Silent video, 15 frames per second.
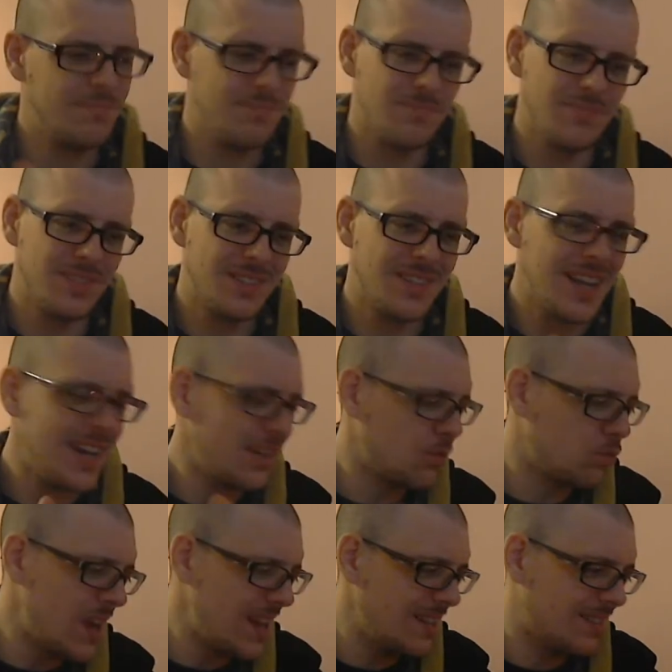stickers,
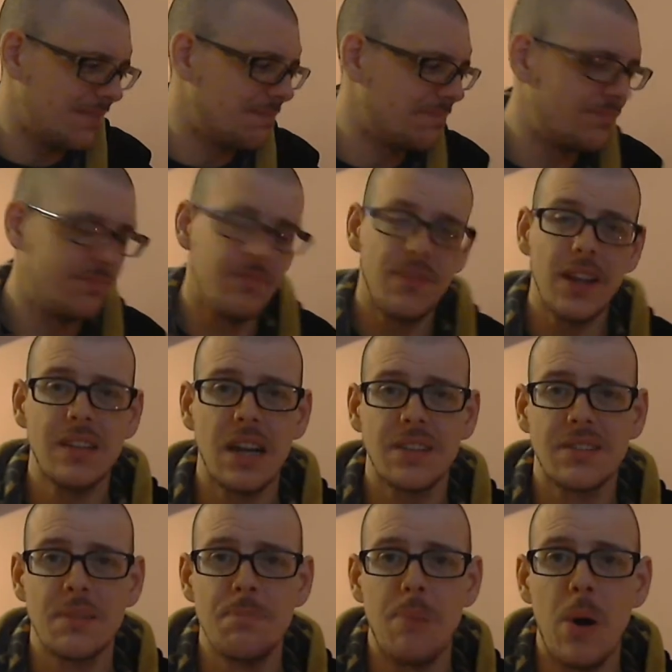rings,
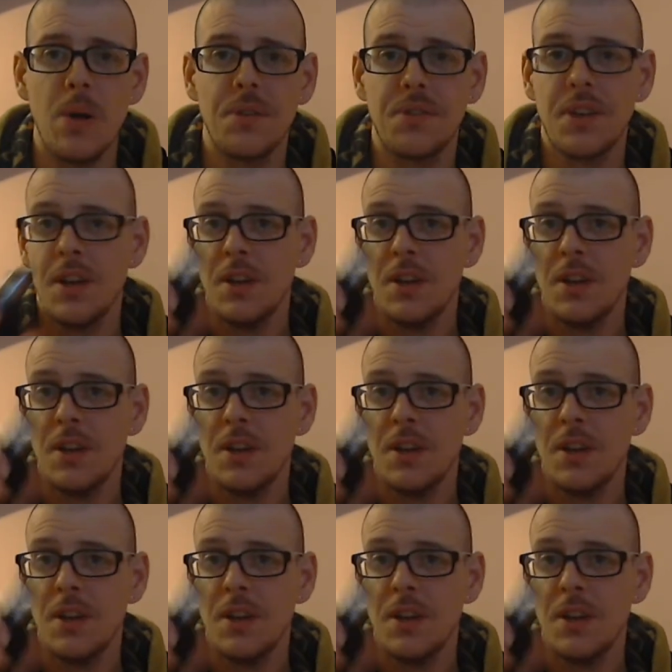fantastic bottles.